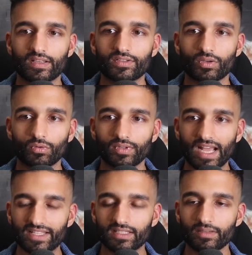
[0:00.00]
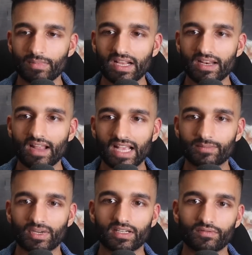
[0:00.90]
So that's the main
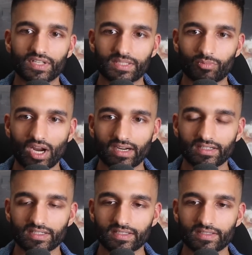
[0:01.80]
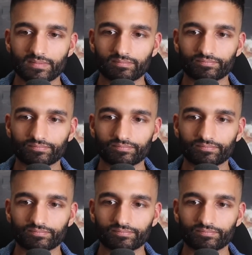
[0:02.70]
aspect of this practice.